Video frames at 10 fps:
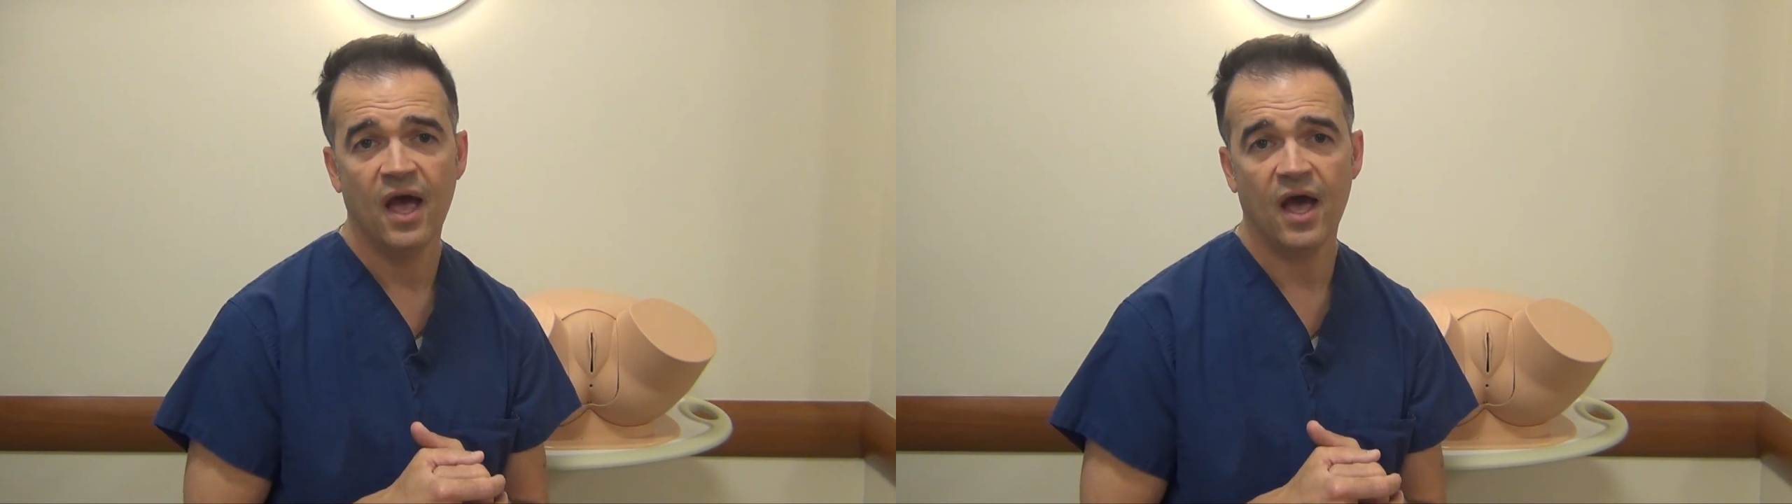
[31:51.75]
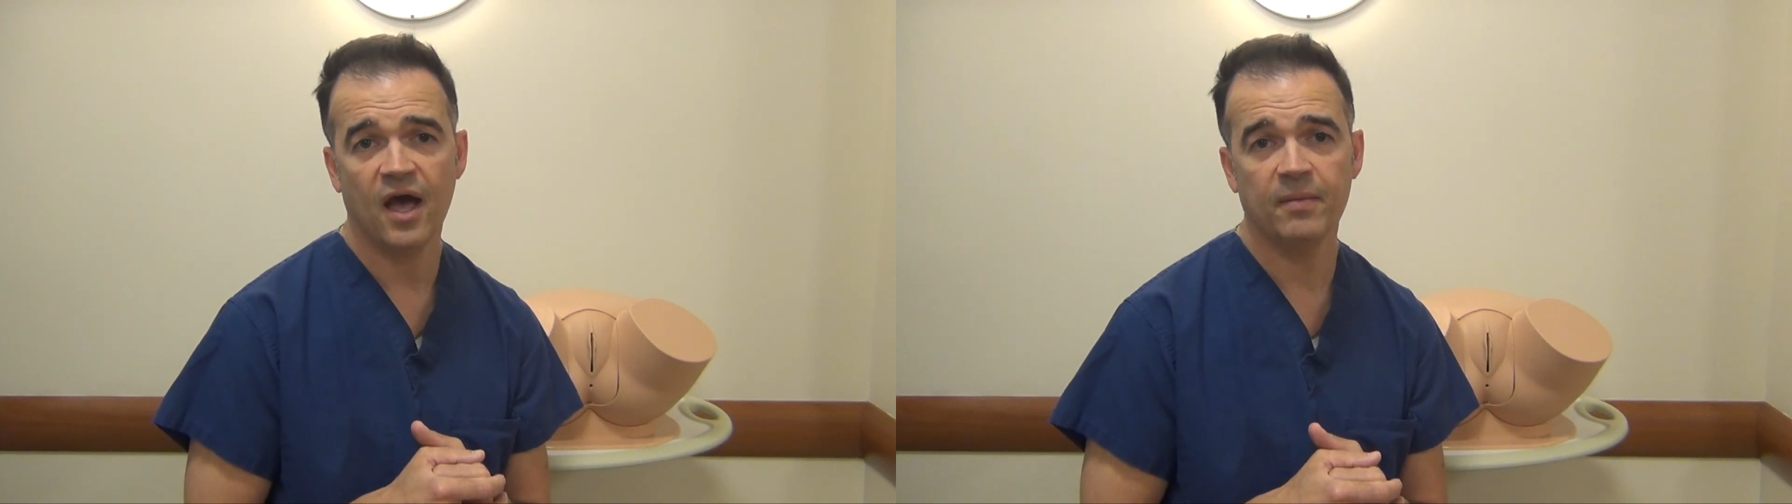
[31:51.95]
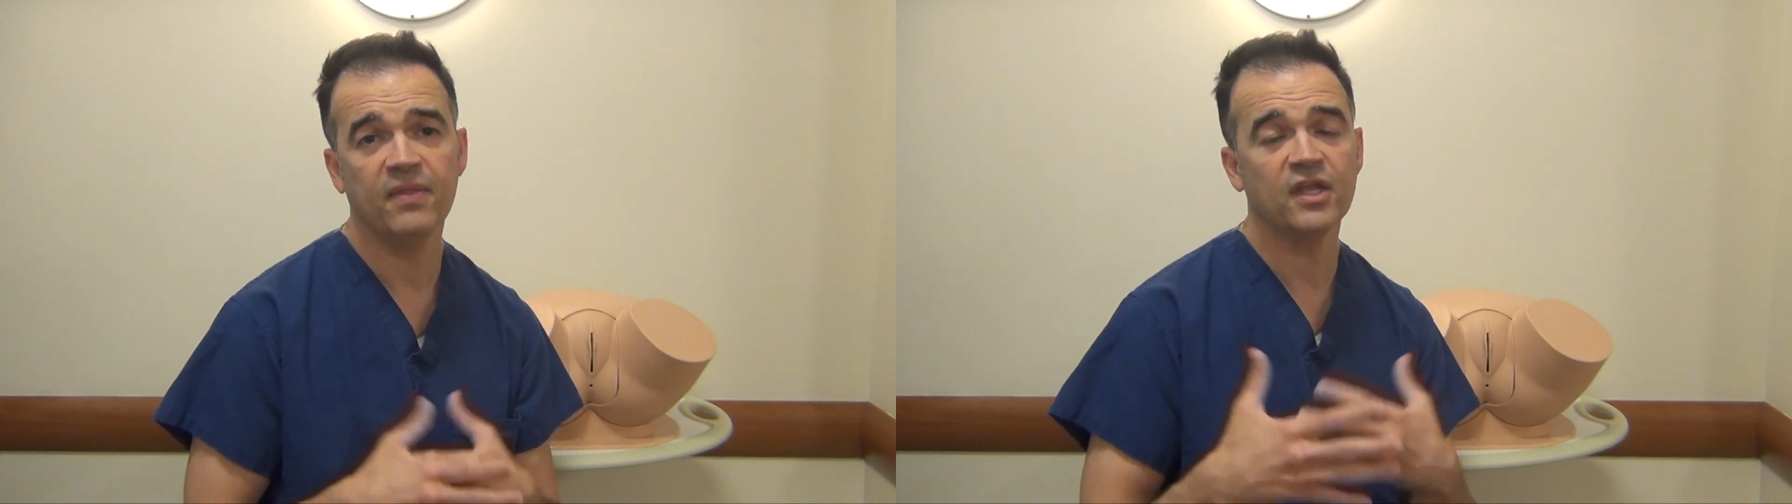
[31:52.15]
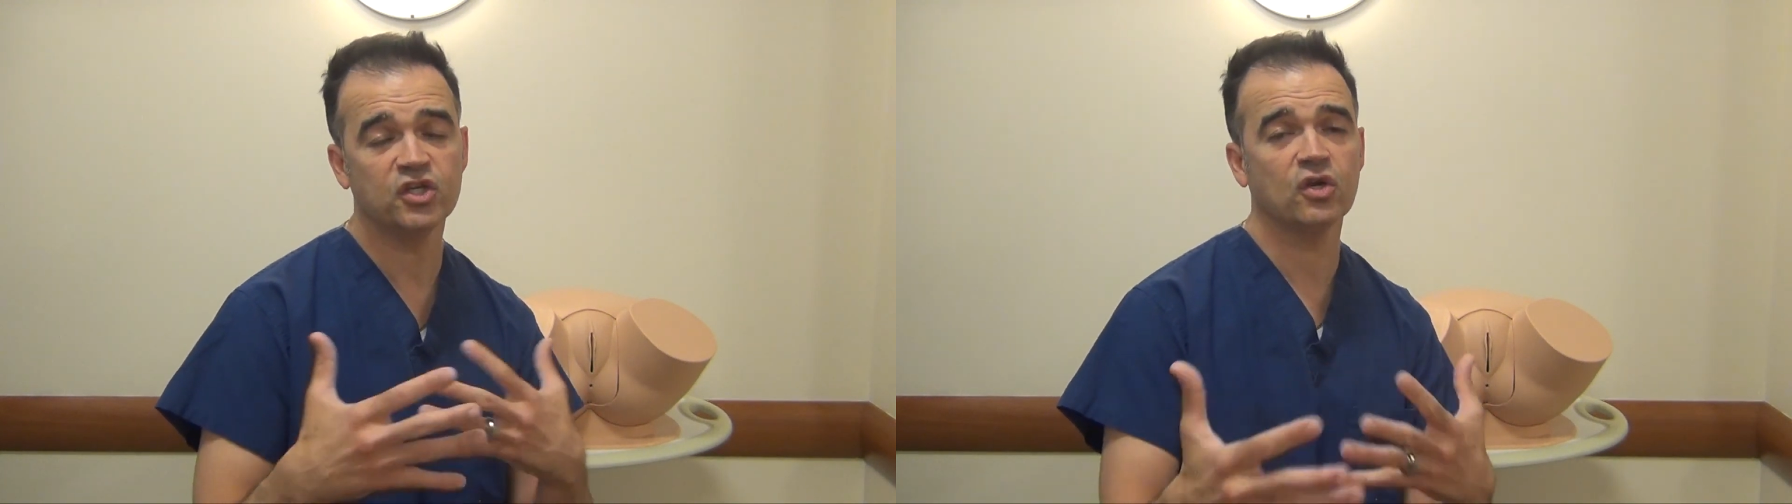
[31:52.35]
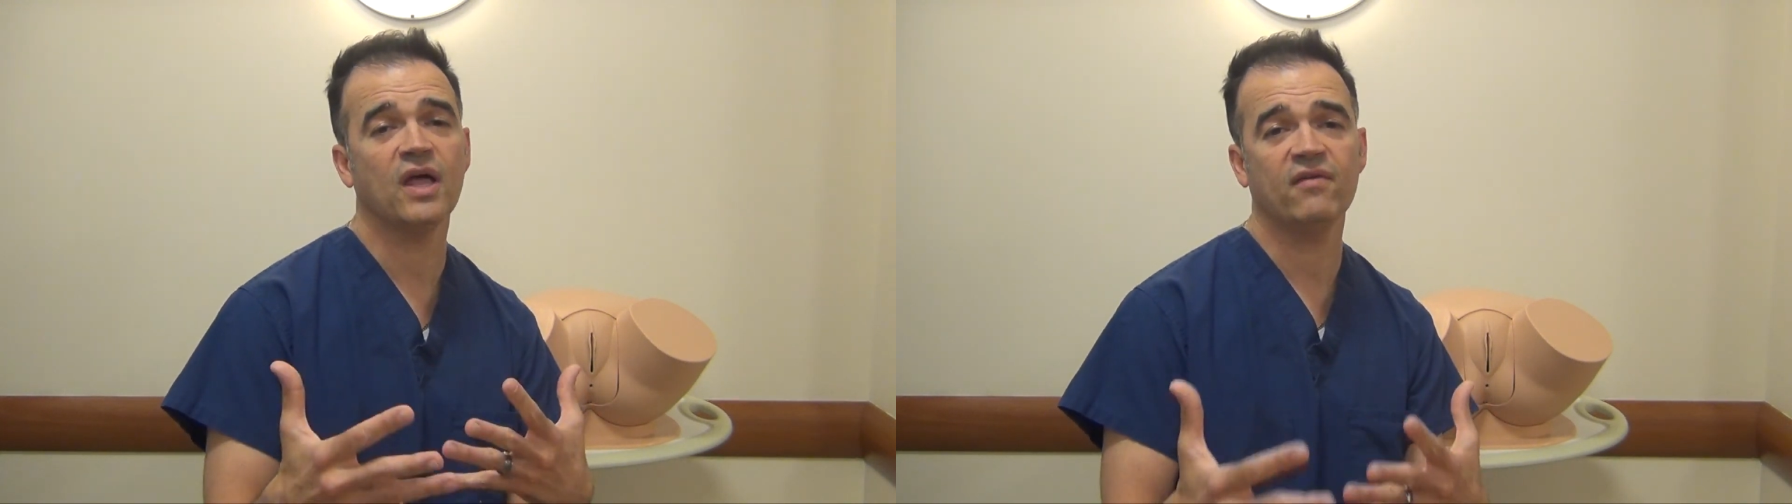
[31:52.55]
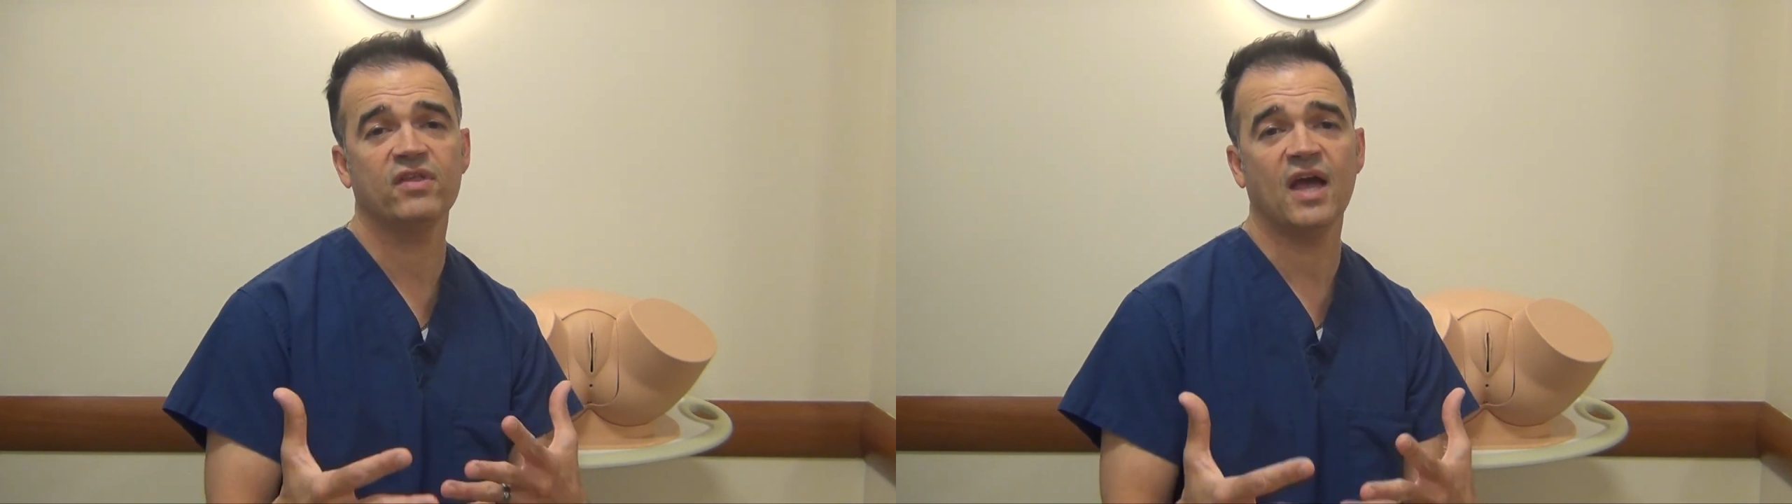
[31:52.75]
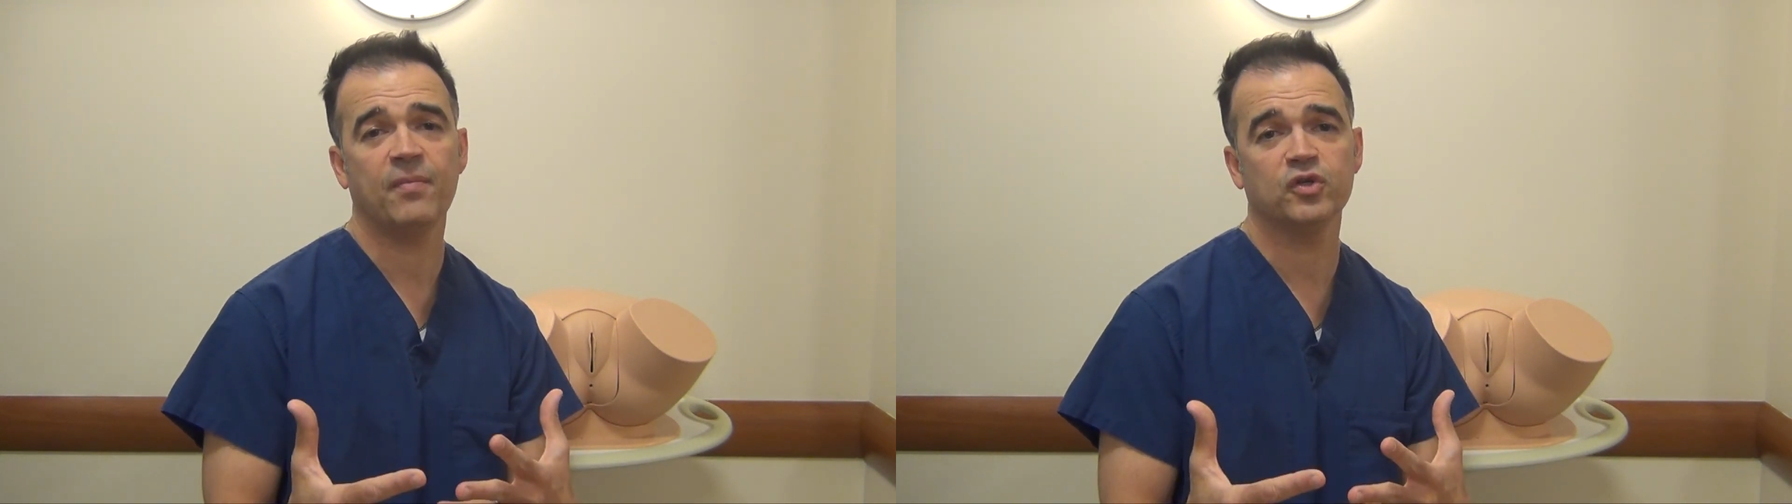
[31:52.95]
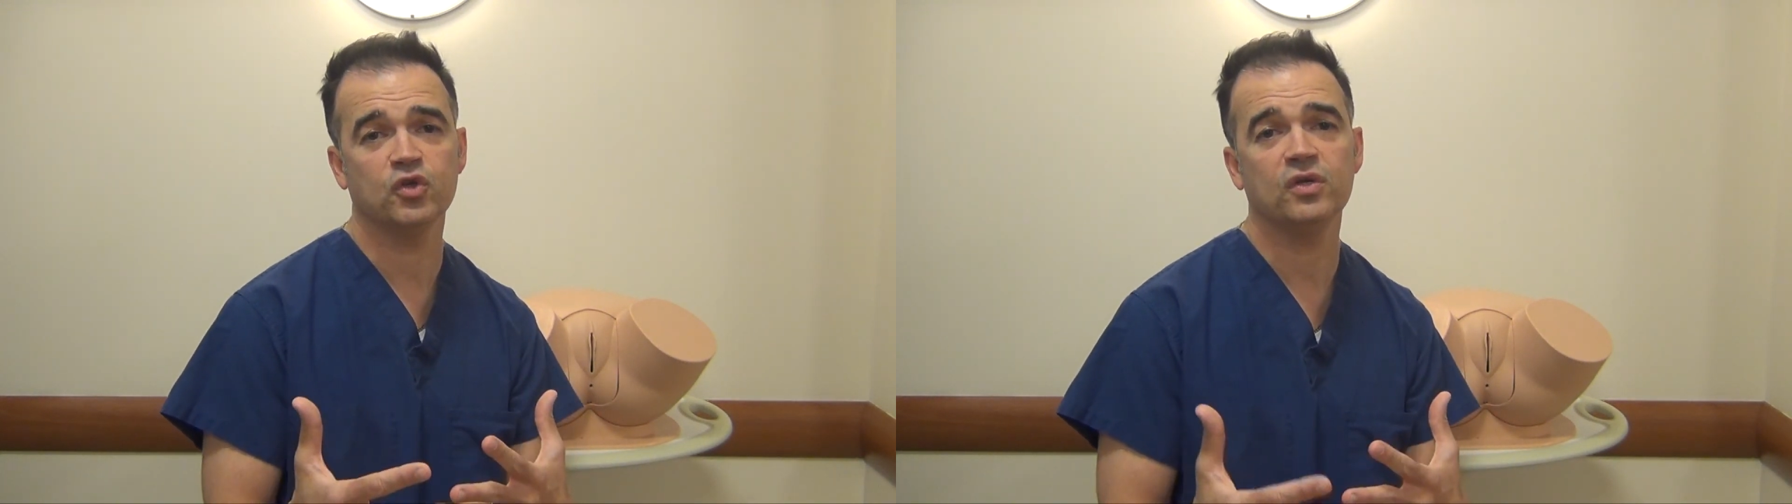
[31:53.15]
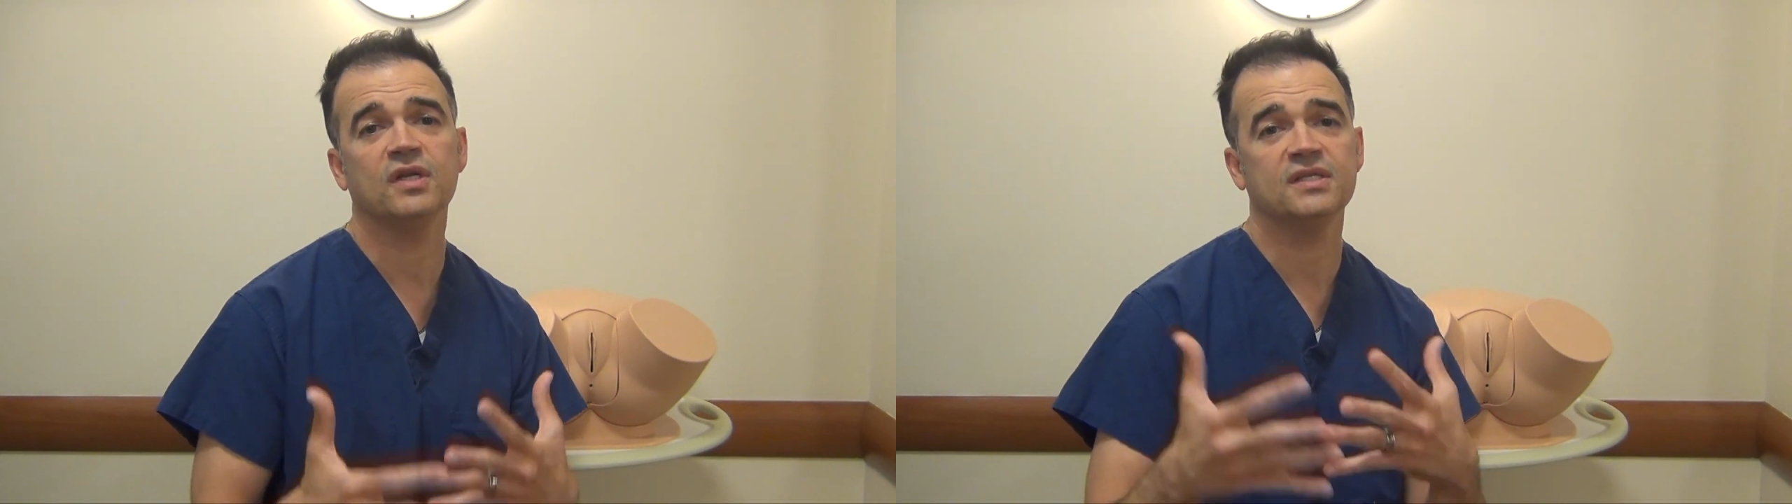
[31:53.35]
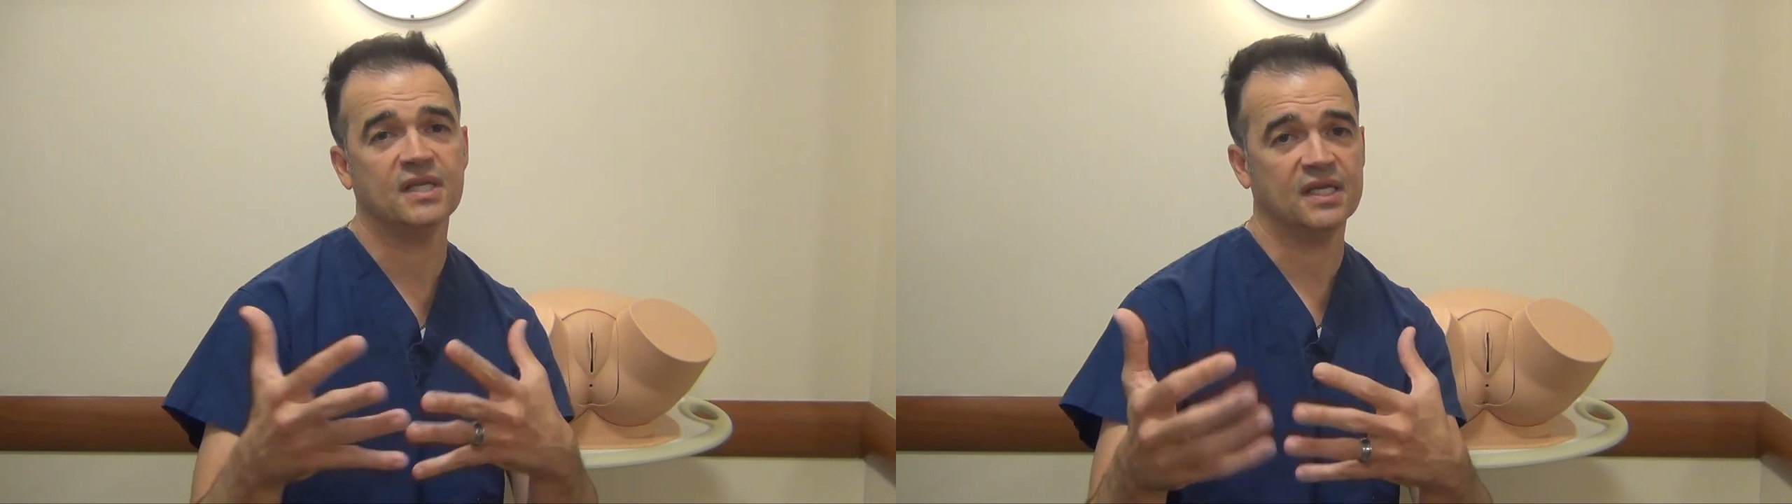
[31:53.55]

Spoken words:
And then she'll have the opportunity to